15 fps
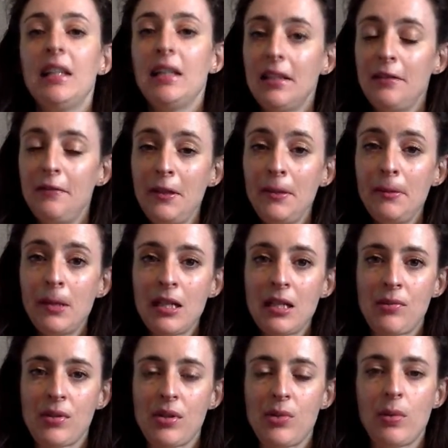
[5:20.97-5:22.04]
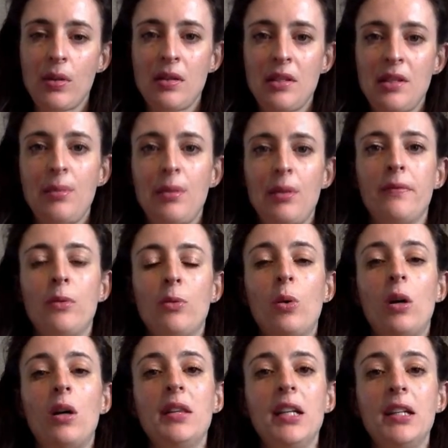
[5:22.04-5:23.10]
everyone is responsible for
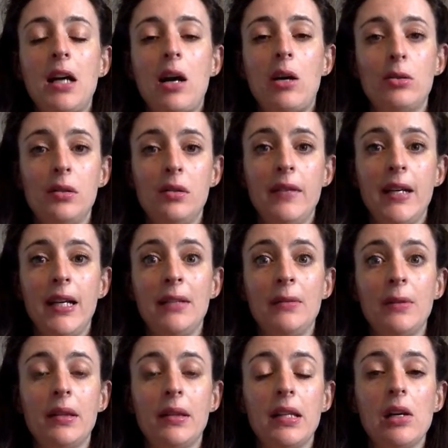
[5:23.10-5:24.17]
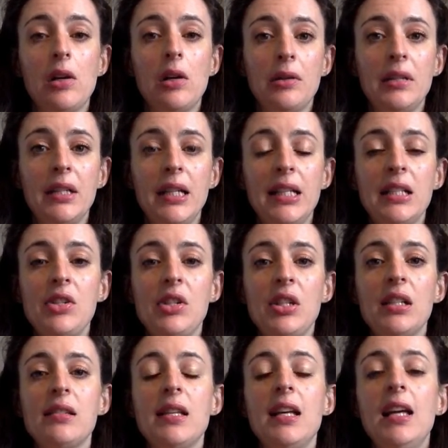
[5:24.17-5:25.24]
what they're cultivating with their own
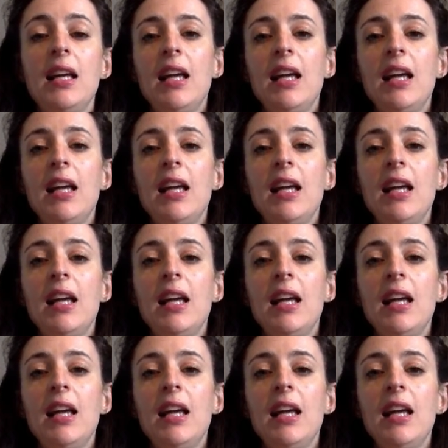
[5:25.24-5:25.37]
energies.